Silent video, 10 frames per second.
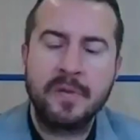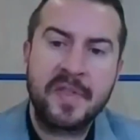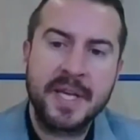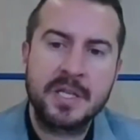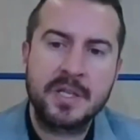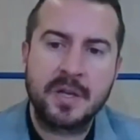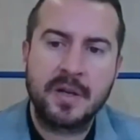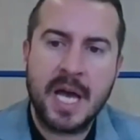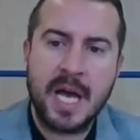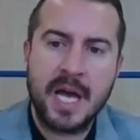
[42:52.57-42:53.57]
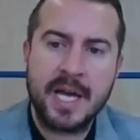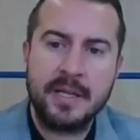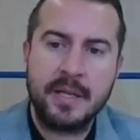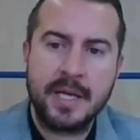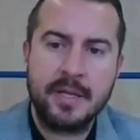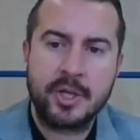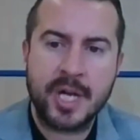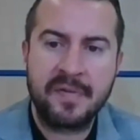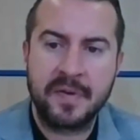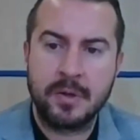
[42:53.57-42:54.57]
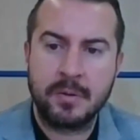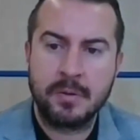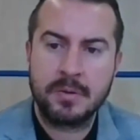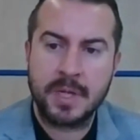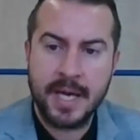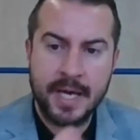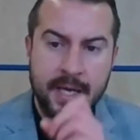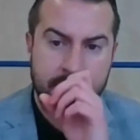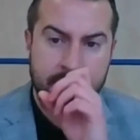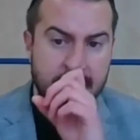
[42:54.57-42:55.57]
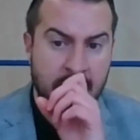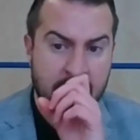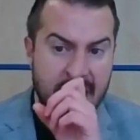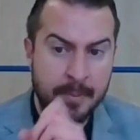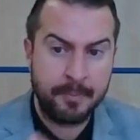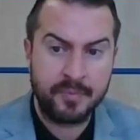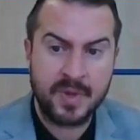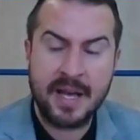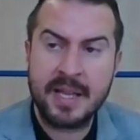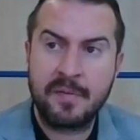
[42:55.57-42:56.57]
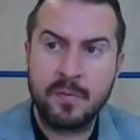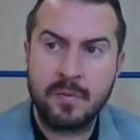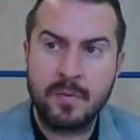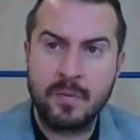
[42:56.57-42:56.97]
of the things in Sheffield is that they've